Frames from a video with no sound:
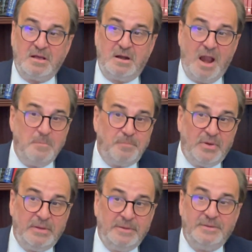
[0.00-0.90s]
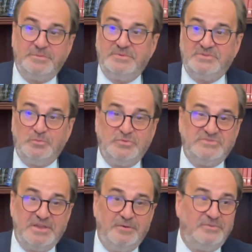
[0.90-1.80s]
club, so to
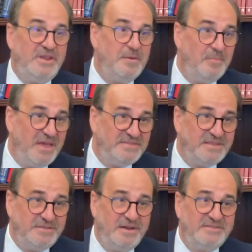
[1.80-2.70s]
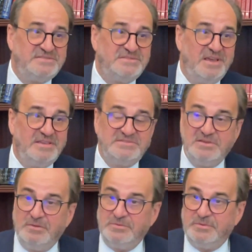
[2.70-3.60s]
say, of the ambassadors,
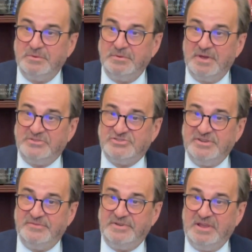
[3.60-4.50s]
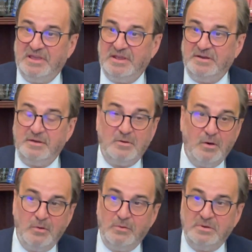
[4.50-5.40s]
so to achieve the
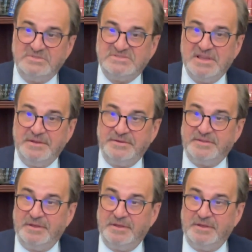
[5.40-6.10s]
goals and